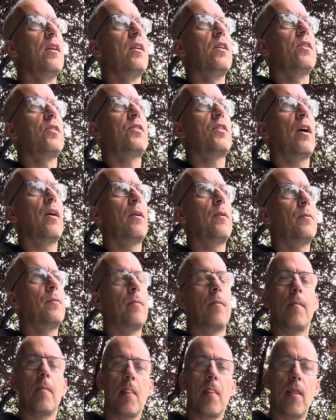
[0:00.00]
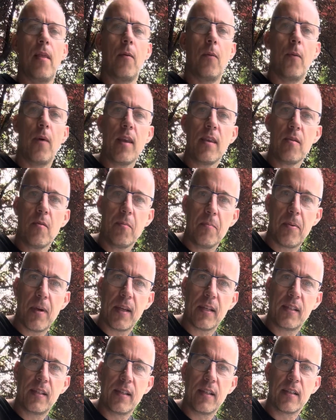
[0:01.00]
So when you
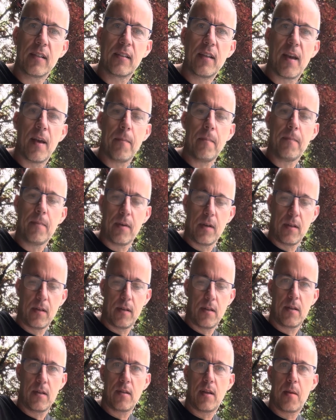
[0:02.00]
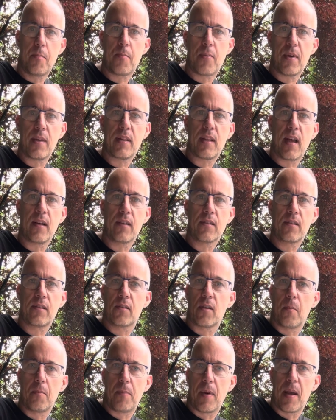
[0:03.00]
pass the exam, they print out
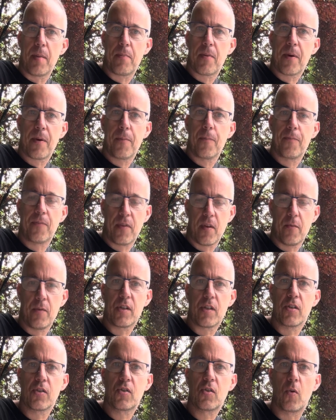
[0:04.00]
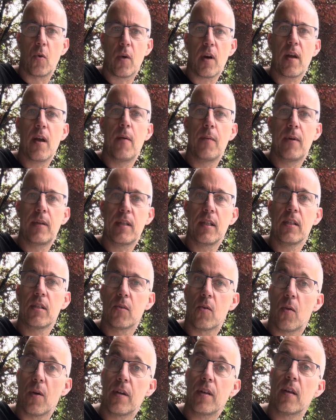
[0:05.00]
some paper with your score. And with this
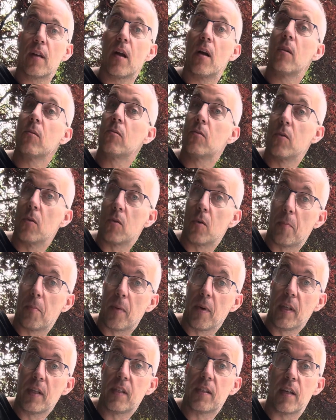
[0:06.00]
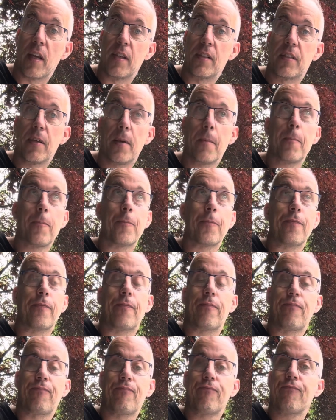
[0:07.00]
score, you go to the police station
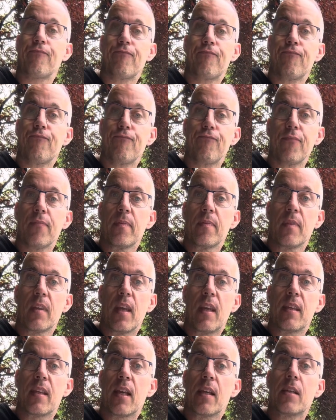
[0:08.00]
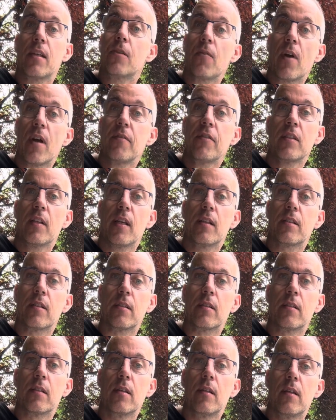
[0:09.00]
and you get your driver's license.